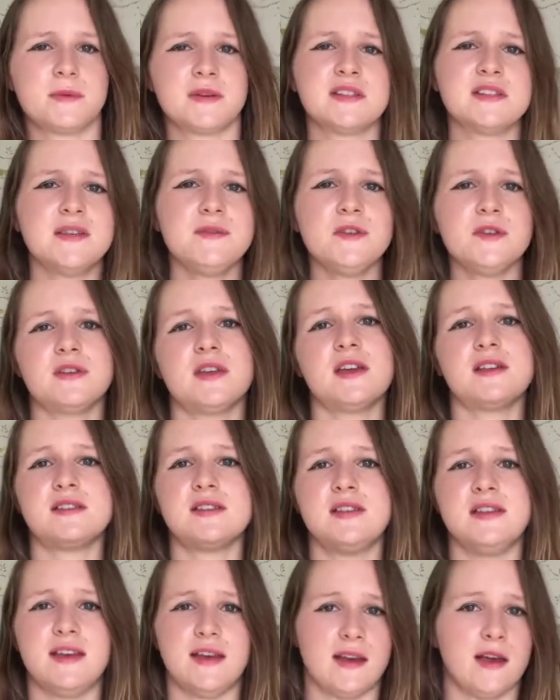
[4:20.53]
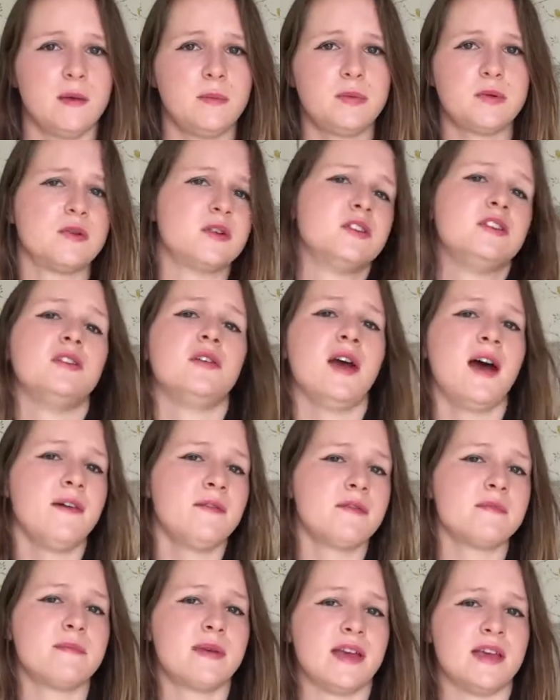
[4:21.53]
because if you get to the airport and you
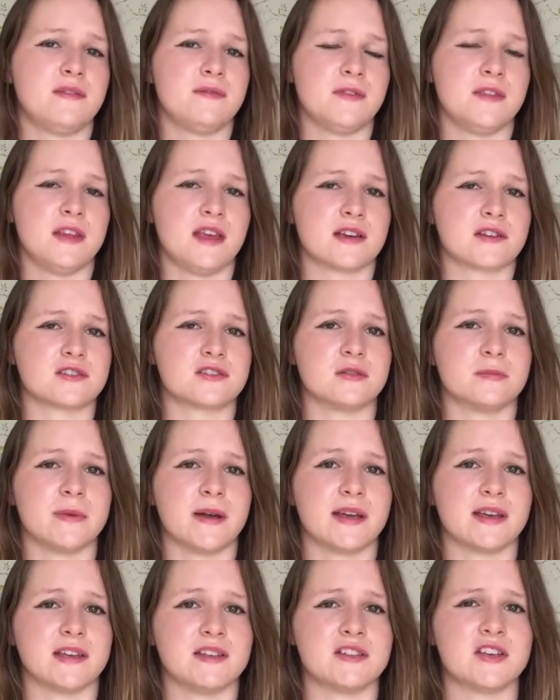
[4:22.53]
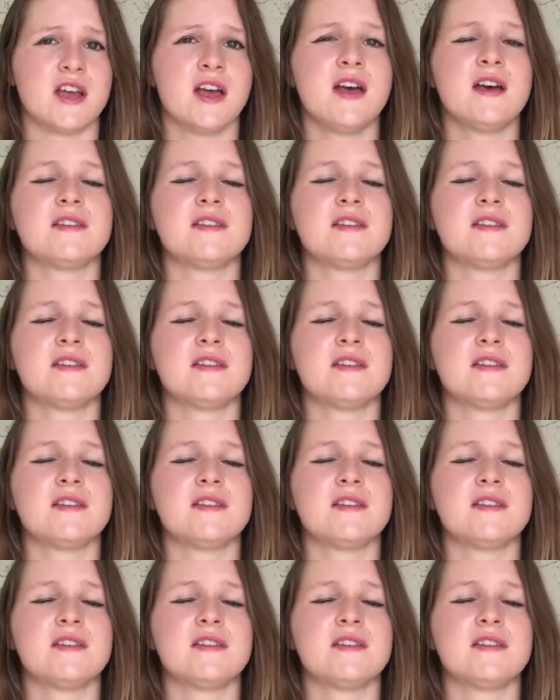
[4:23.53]
haven't paid for the extra baggage,